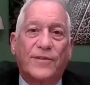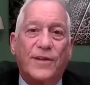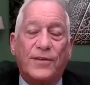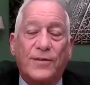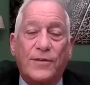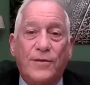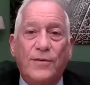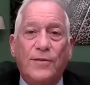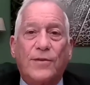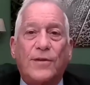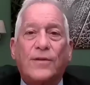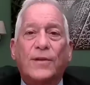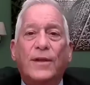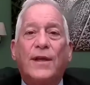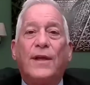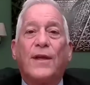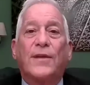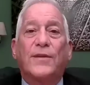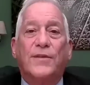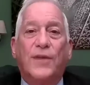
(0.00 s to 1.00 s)
and Google
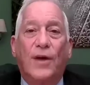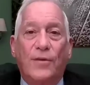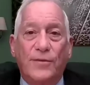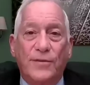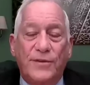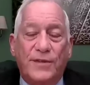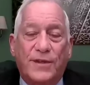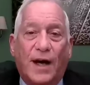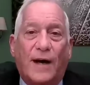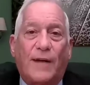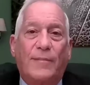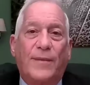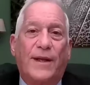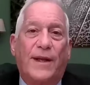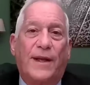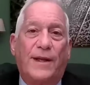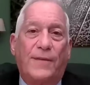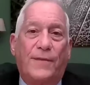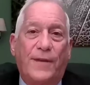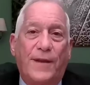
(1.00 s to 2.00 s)
don't
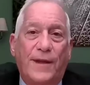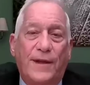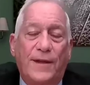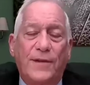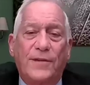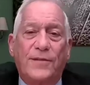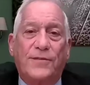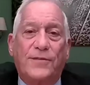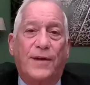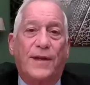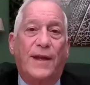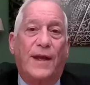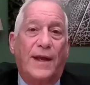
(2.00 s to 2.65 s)
dominate the industry.